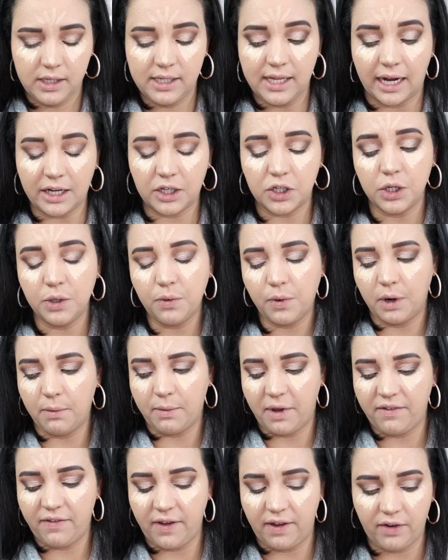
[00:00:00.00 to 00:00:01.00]
It's actually one of
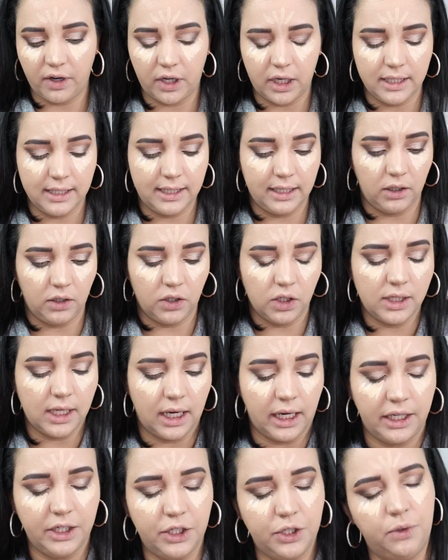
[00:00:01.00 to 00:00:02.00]
my favorite concealers
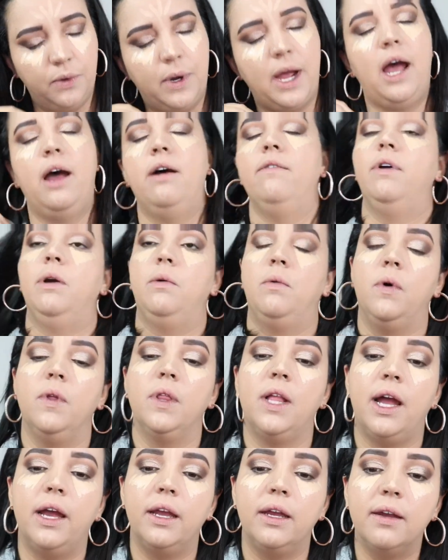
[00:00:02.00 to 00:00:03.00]
that I do have, I won't
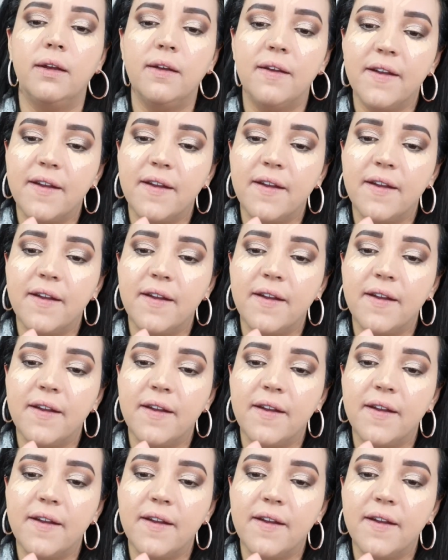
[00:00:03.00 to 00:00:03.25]
lie.